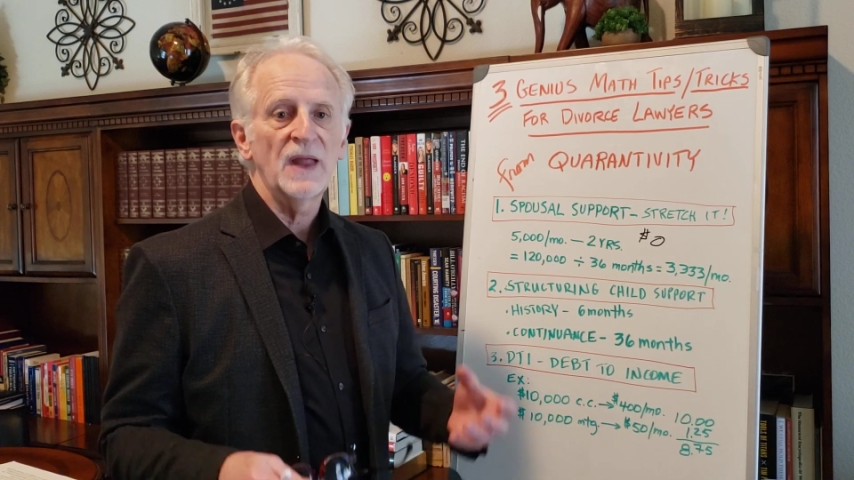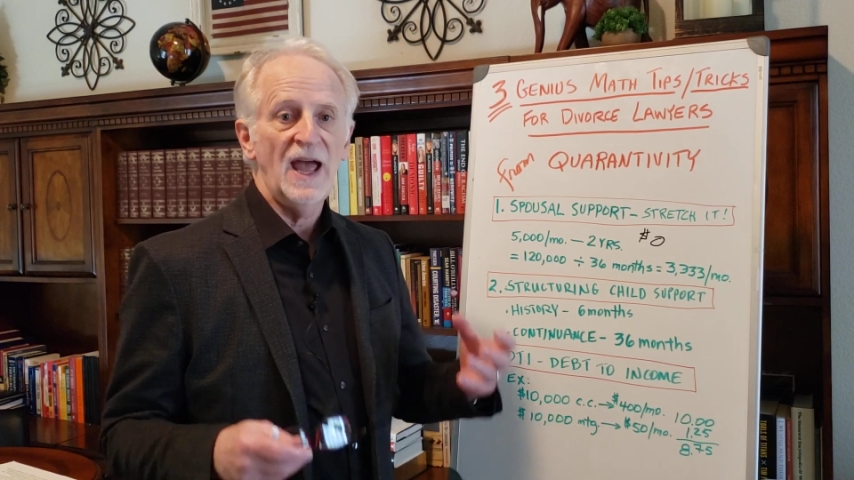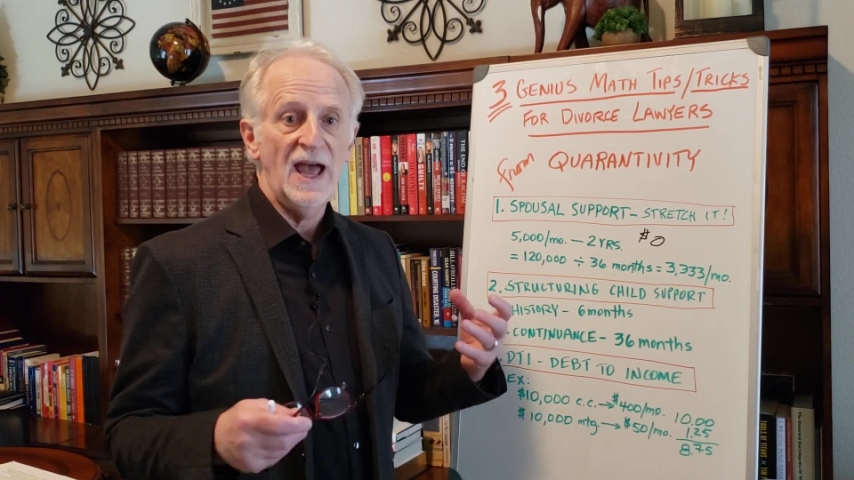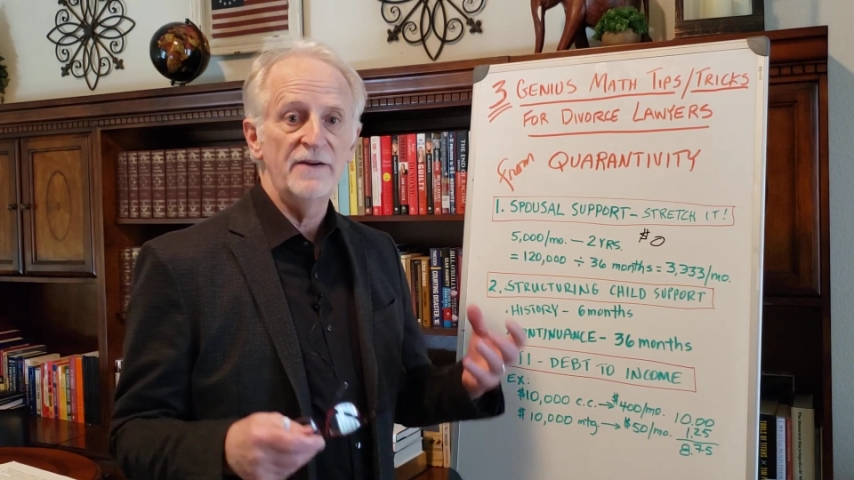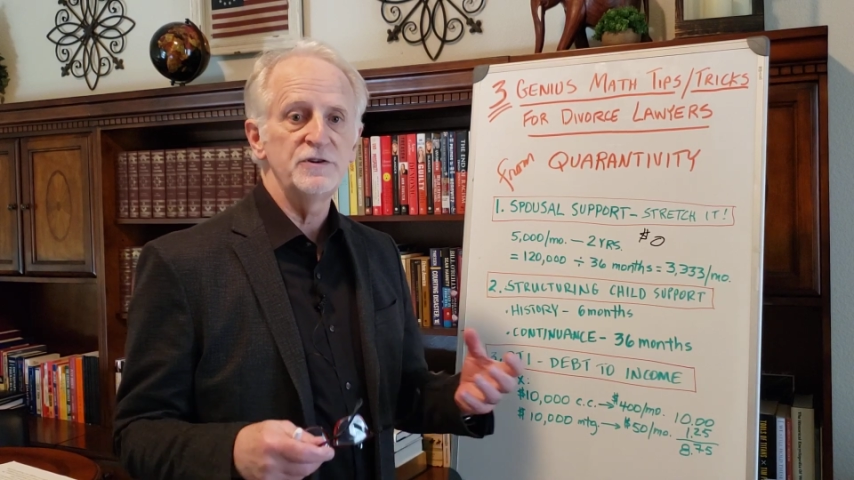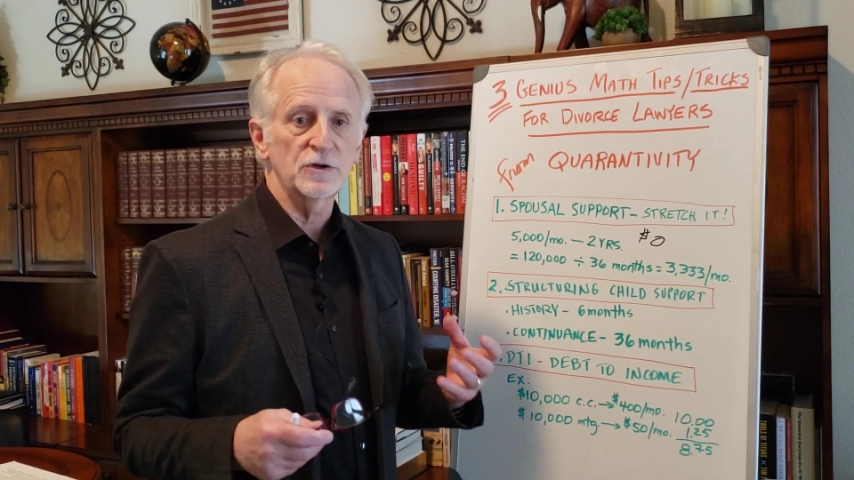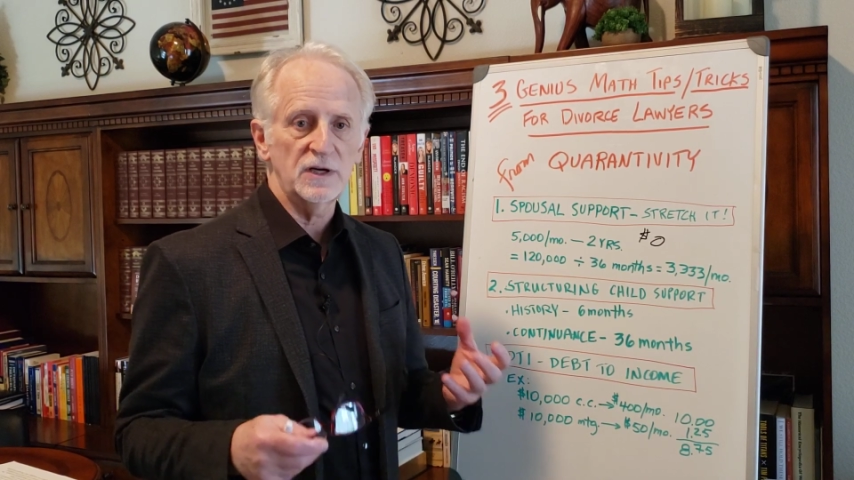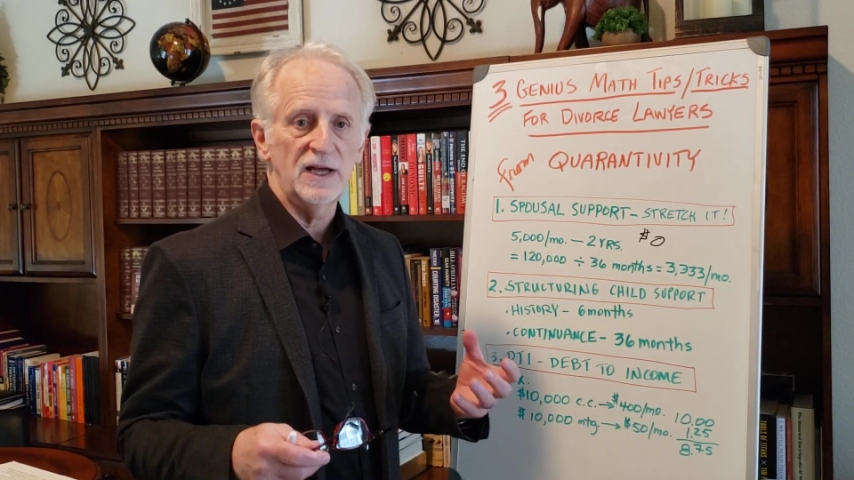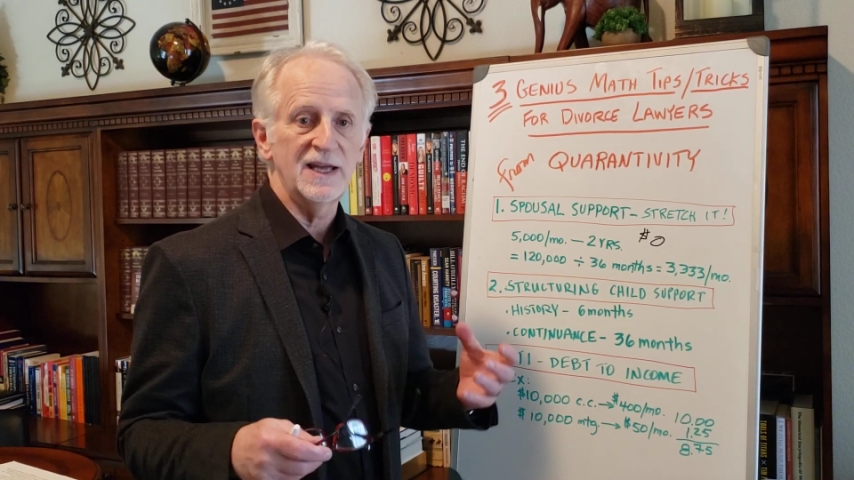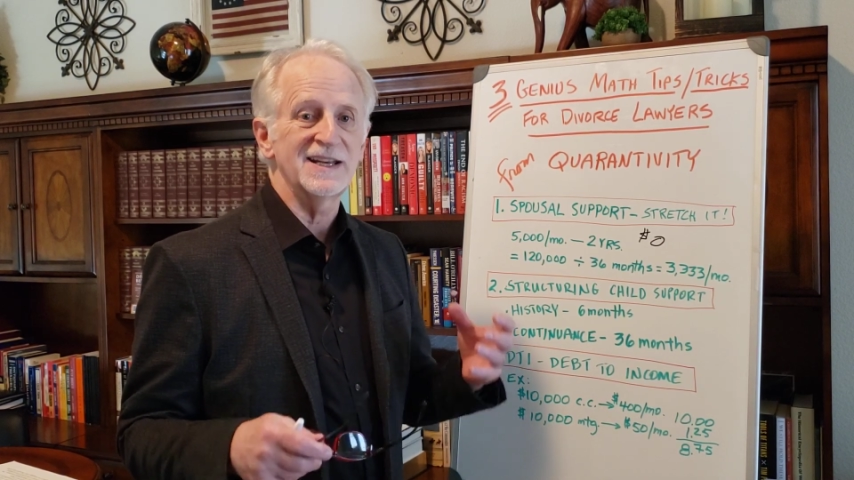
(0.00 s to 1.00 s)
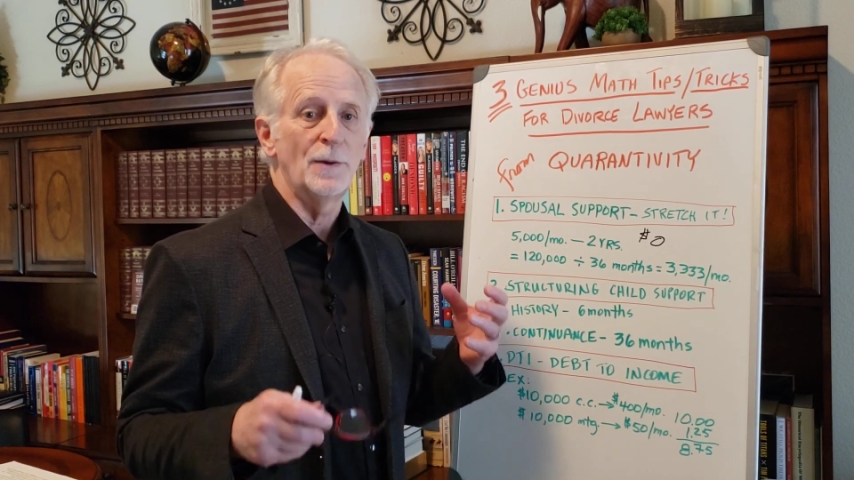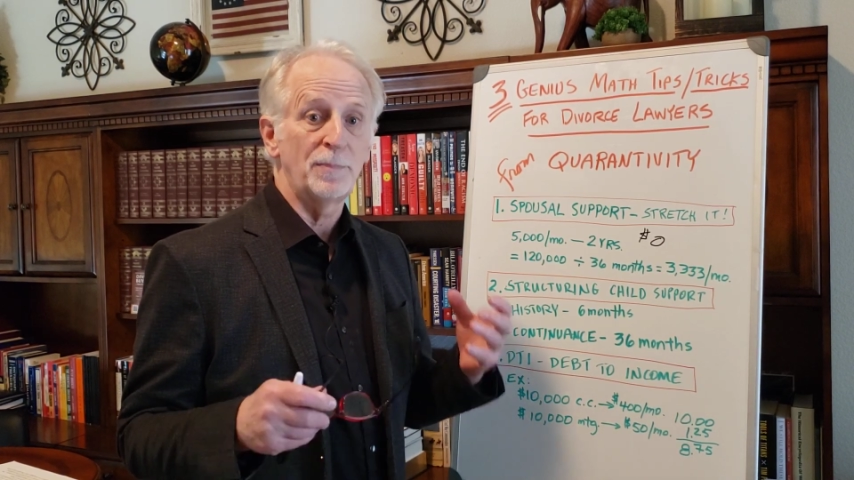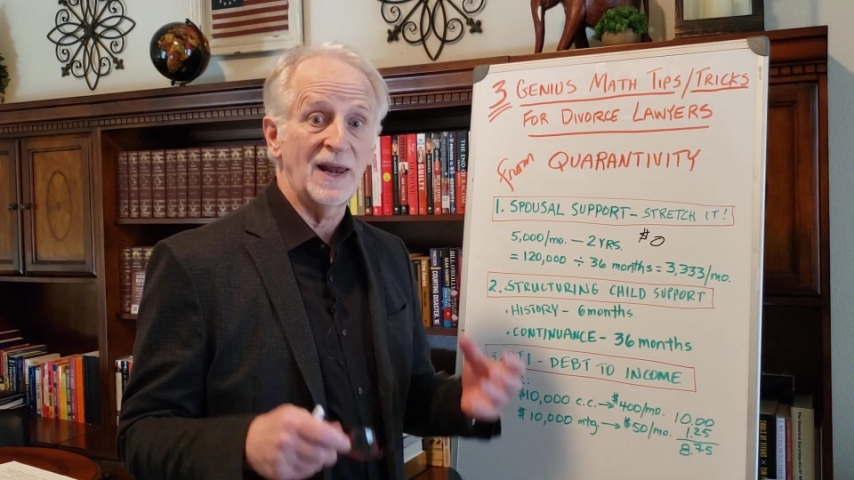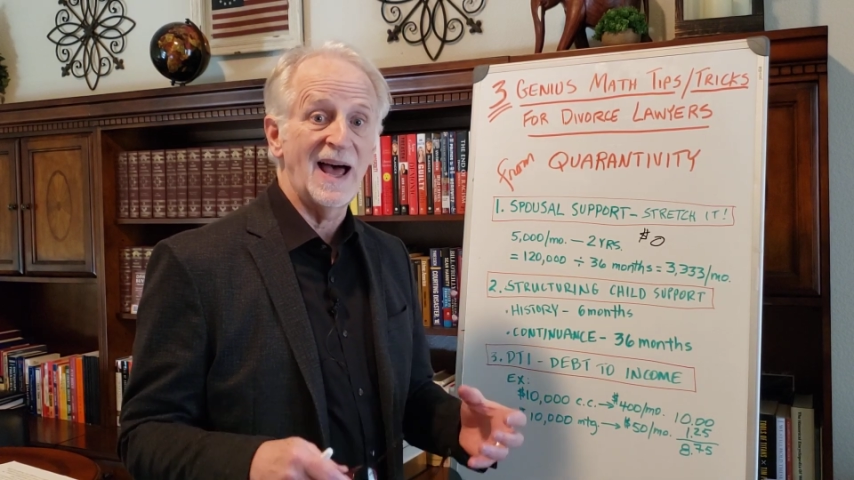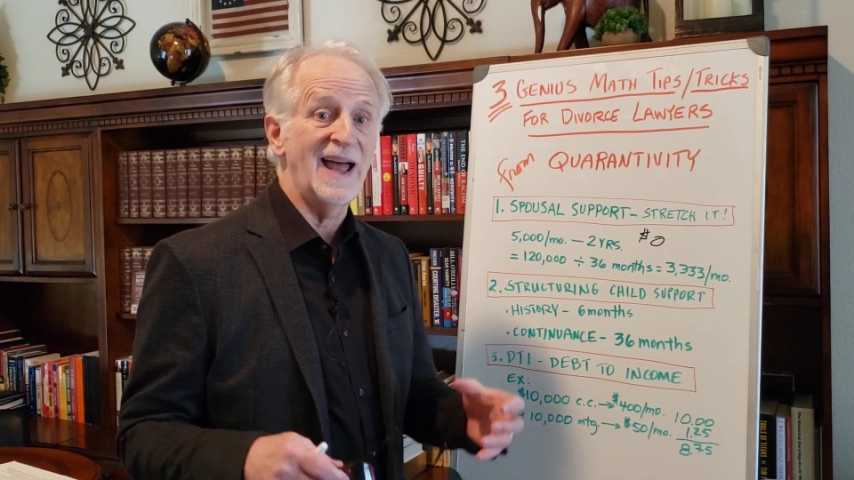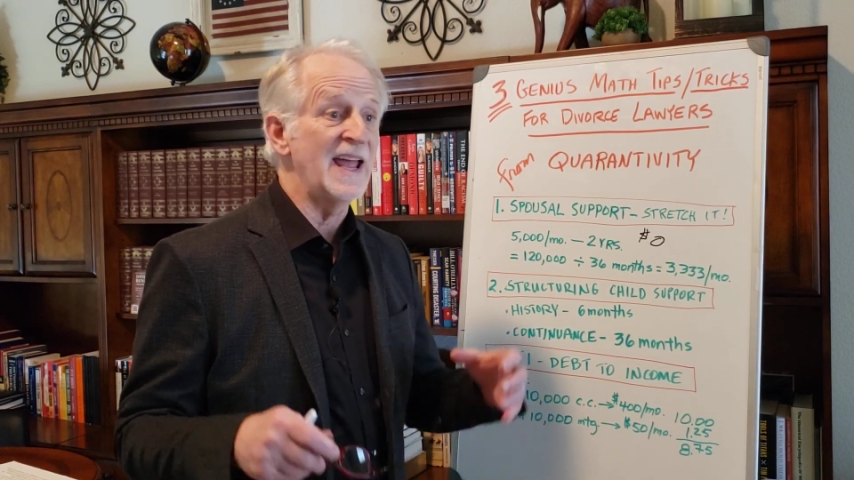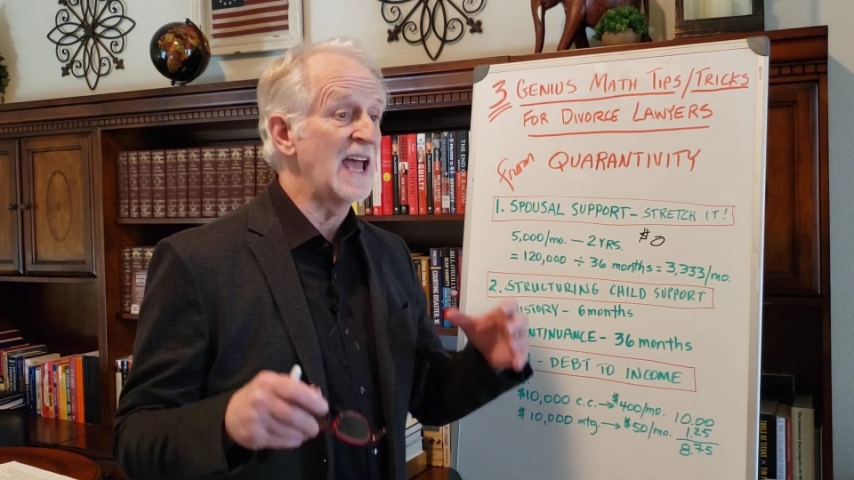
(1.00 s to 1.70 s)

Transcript: have your client apply